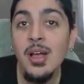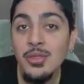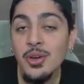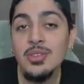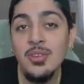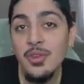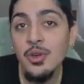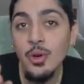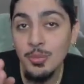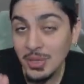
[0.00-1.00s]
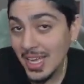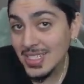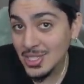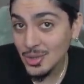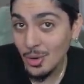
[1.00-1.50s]
and those of you who
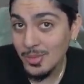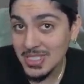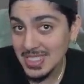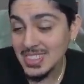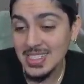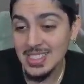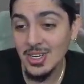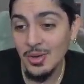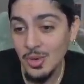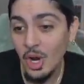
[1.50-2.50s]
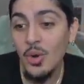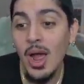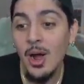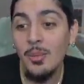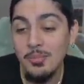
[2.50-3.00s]
played Storm in Season 0 know
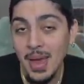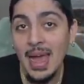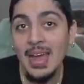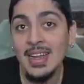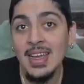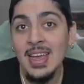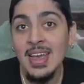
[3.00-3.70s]
how bad